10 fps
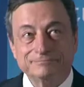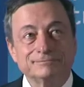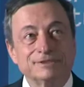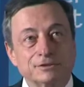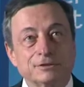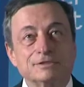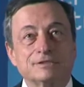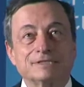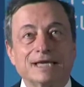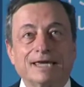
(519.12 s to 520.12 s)
Should
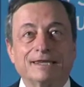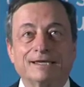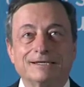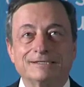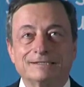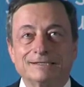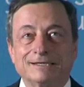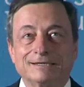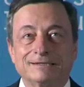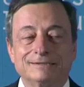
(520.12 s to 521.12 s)
also say that
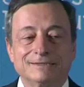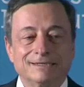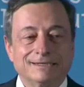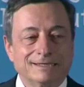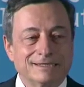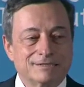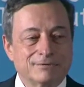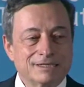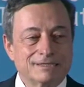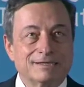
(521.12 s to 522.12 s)
it's
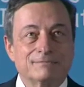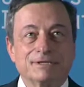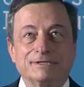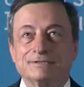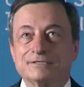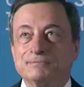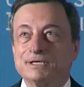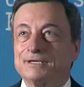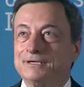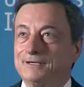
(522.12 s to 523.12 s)
quite something to
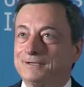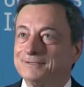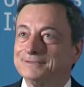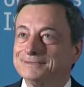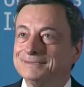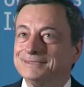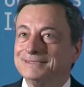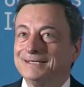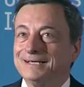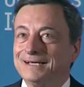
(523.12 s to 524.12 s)
speak here.
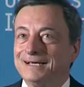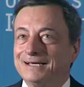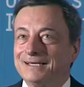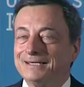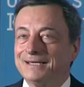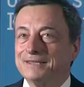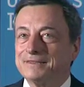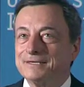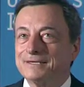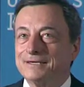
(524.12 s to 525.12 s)
I
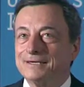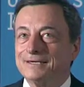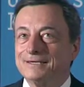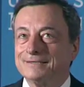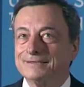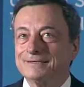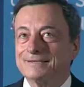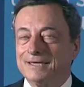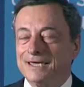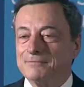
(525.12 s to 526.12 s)
think
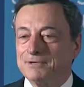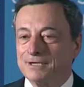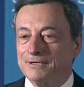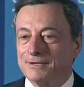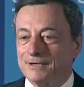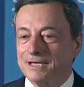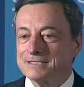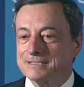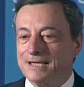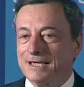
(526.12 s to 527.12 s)
I came here
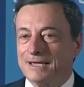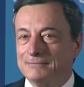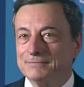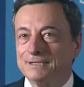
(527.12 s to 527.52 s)
last time